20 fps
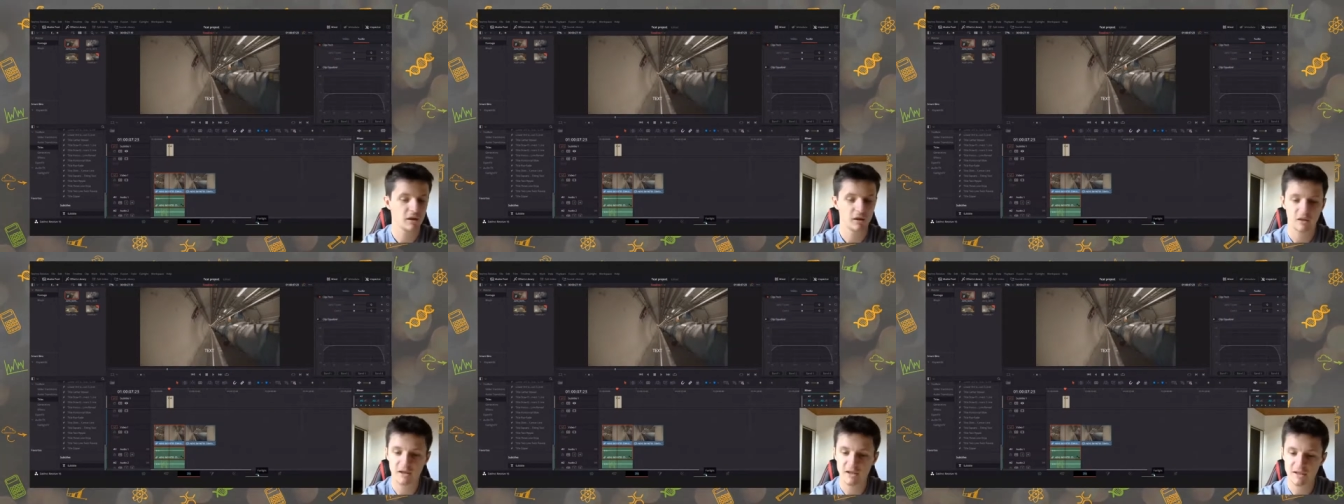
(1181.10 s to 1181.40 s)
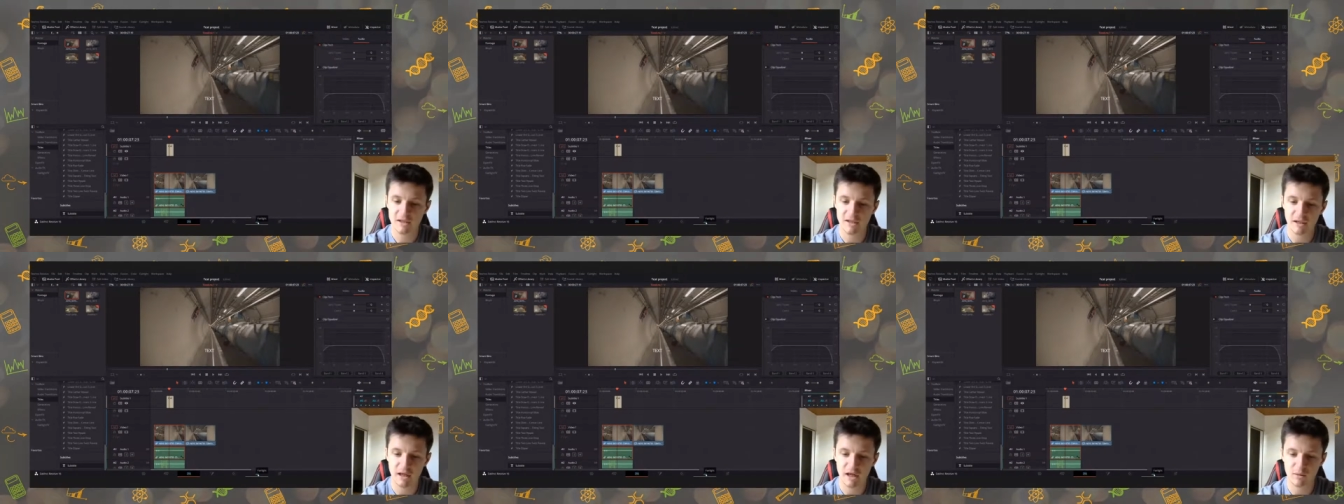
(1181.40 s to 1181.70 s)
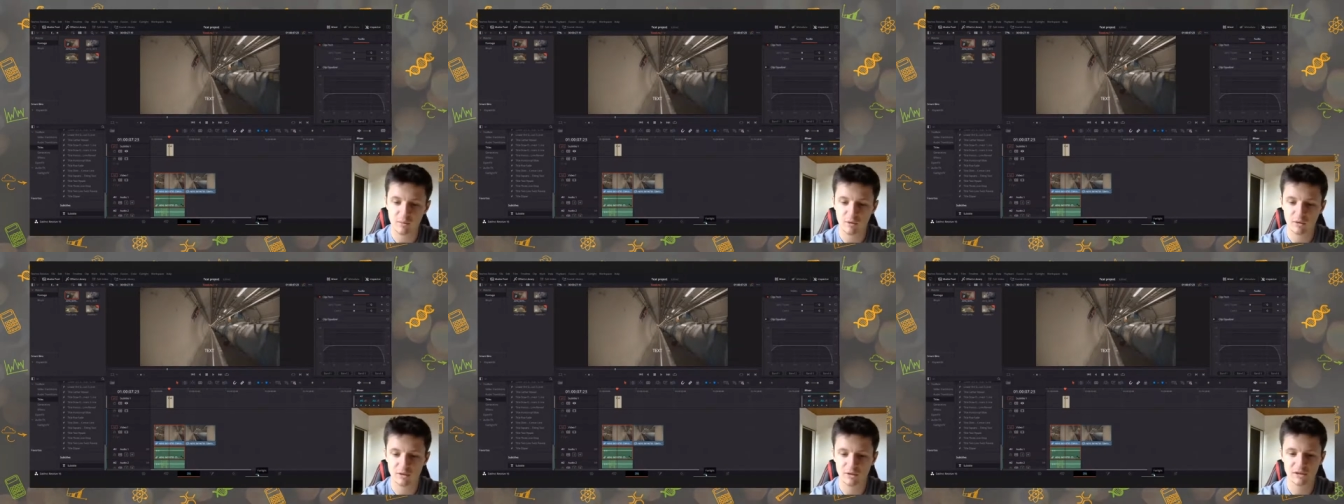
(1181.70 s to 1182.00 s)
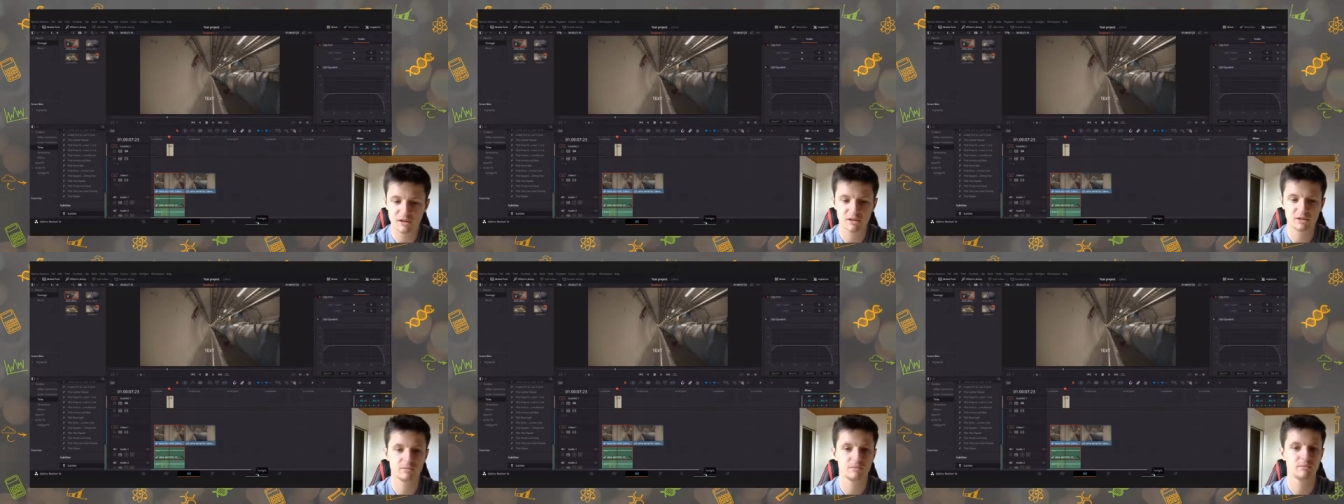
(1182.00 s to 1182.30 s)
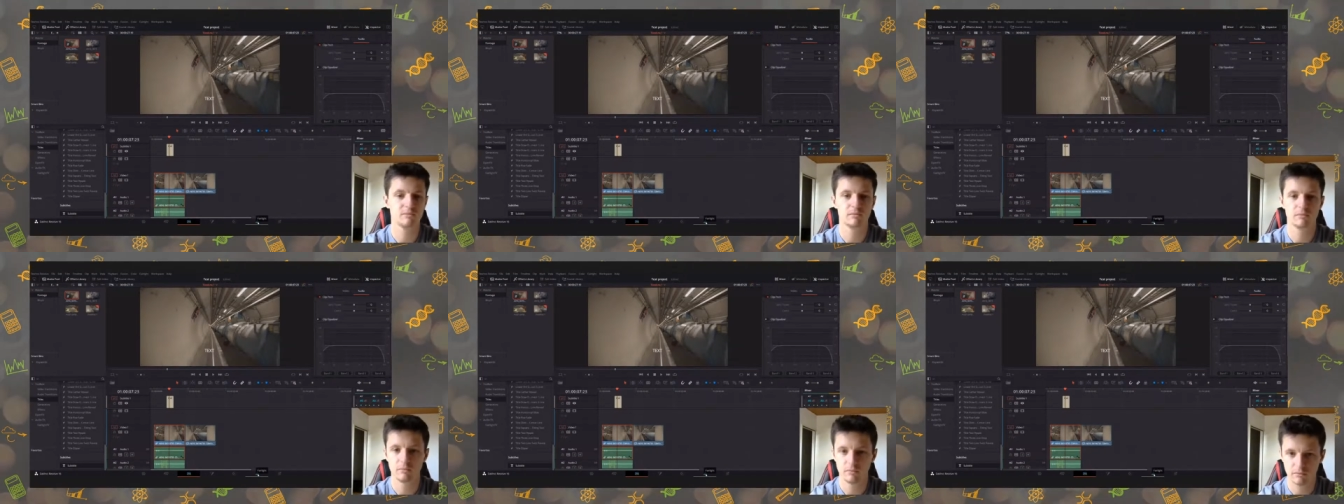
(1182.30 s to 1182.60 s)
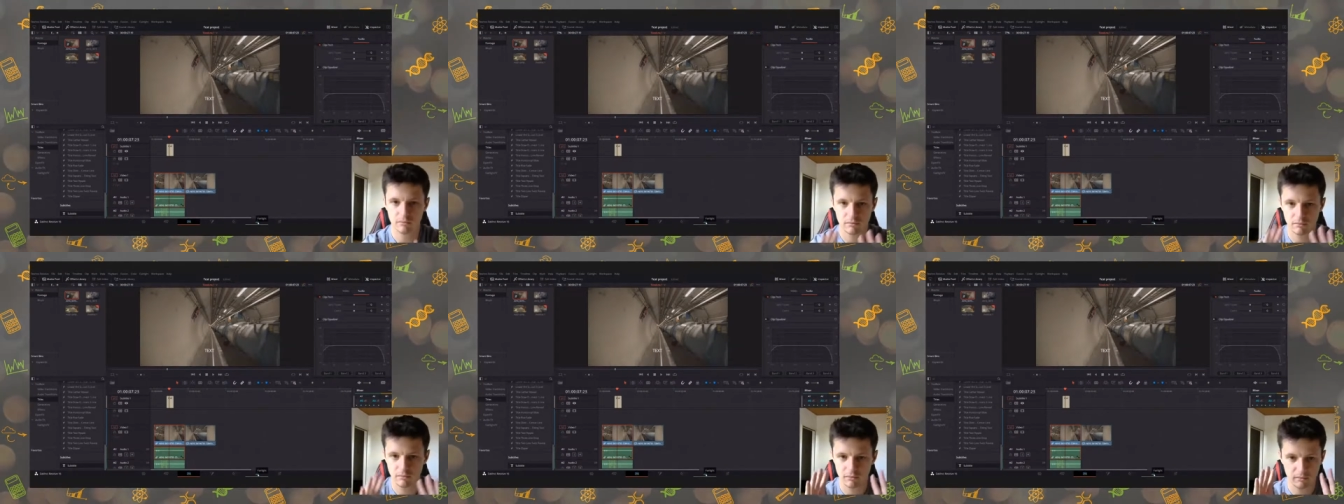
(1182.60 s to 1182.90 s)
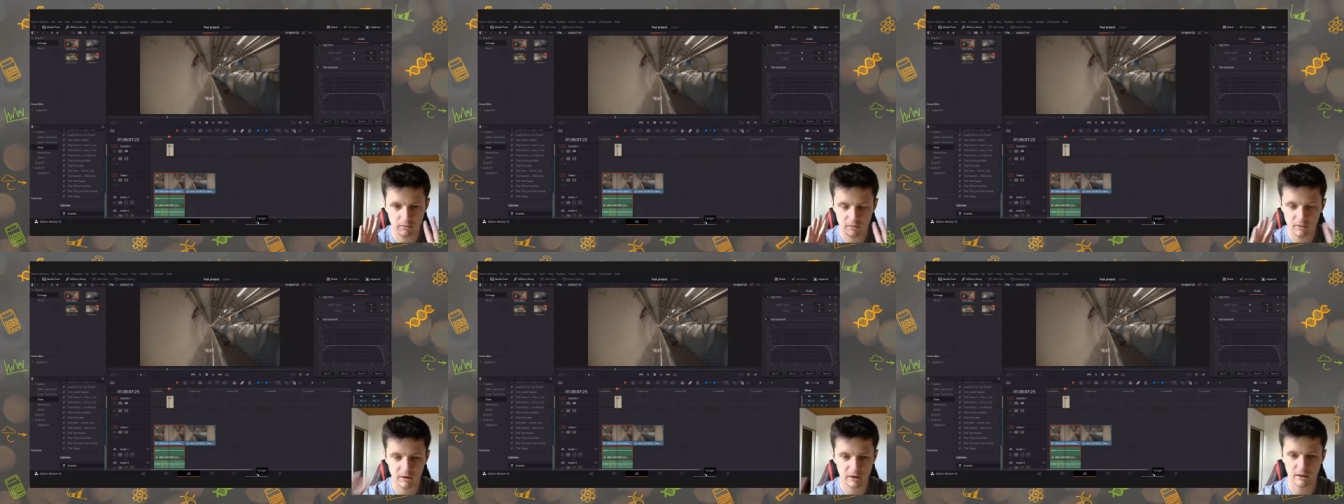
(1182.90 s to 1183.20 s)
this enables,
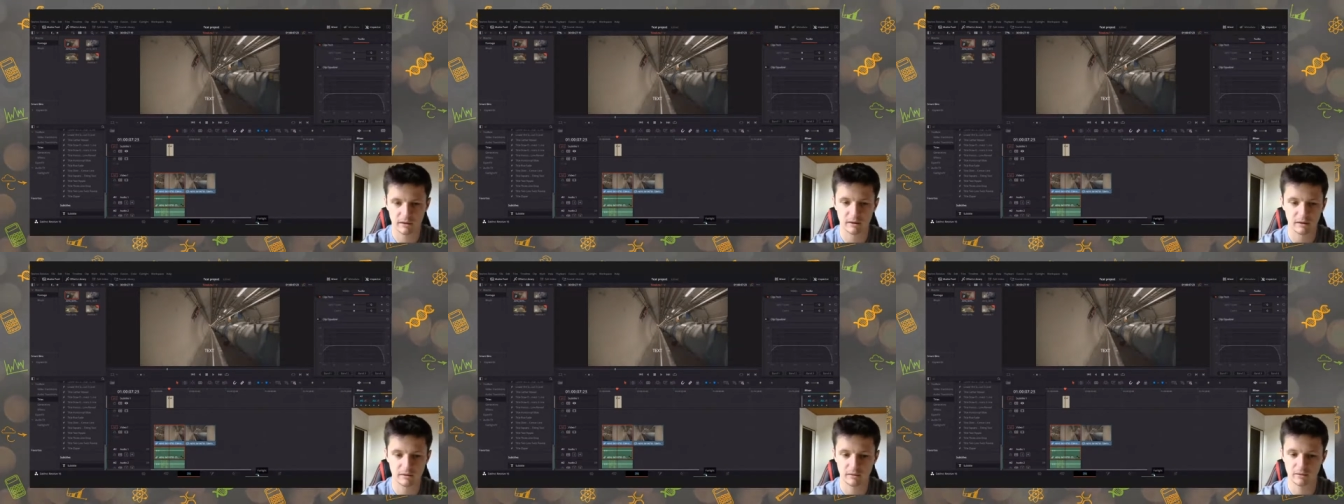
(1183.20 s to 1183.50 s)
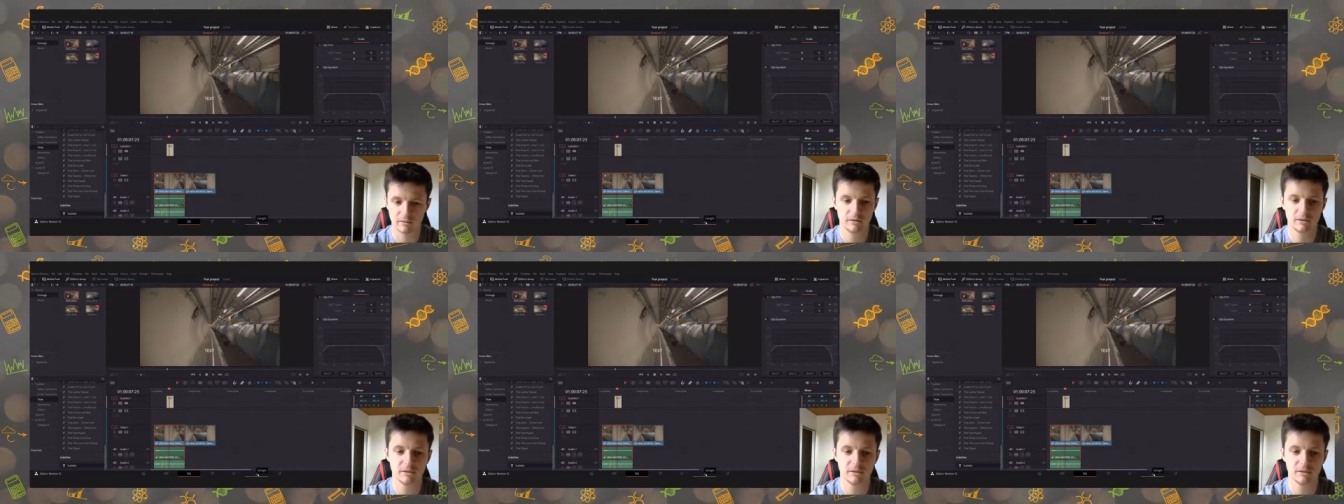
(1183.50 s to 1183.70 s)
uh,